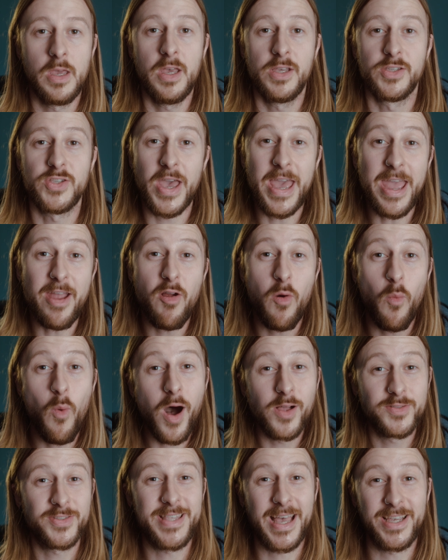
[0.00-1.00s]
So here at
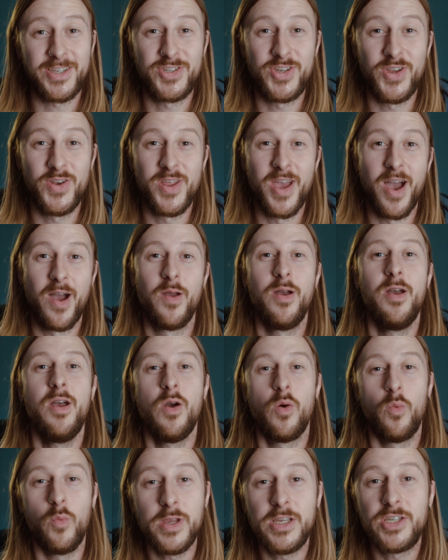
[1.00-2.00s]
Wild Stag Studio,
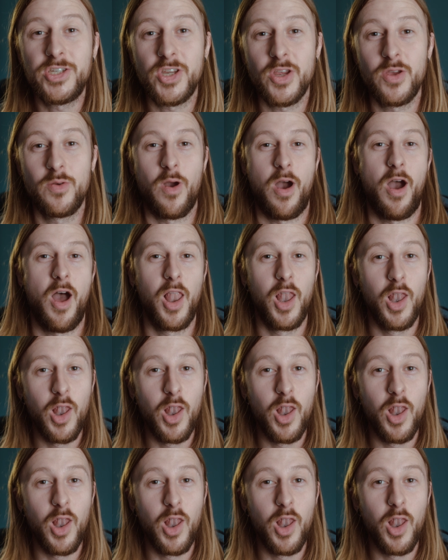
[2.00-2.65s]
we shoot a